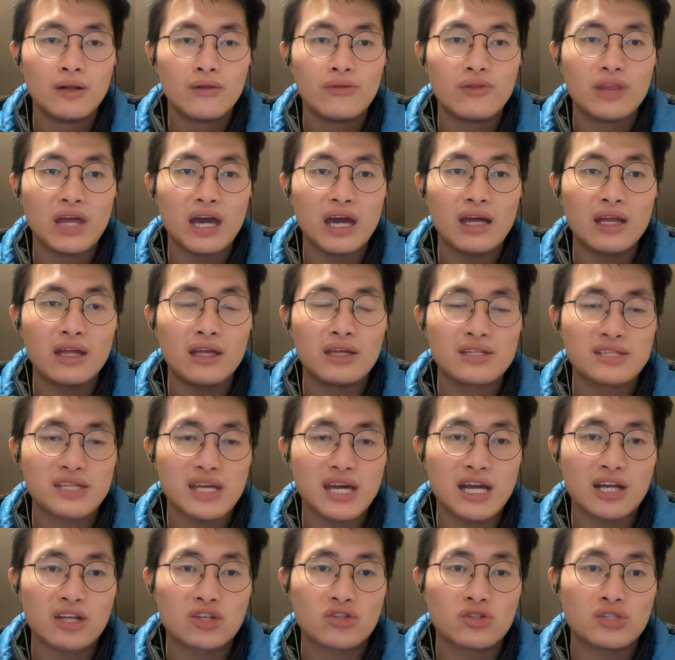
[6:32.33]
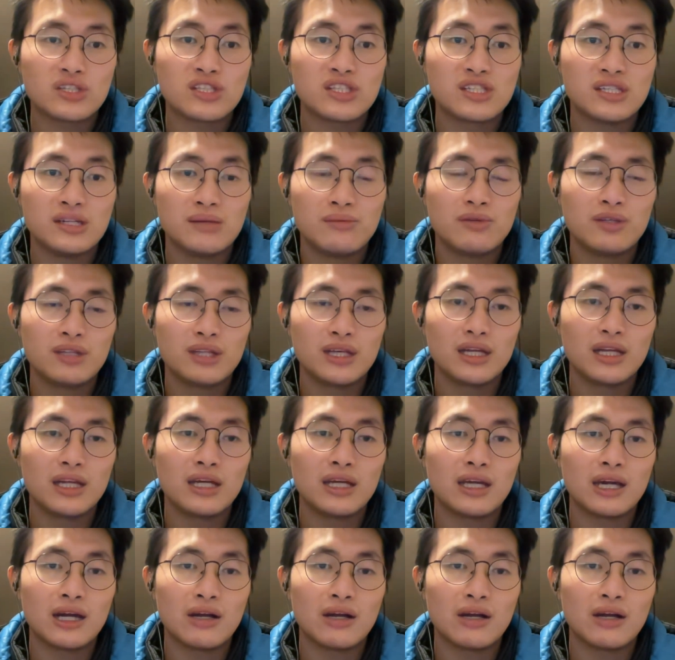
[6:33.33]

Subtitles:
that is actually stimulating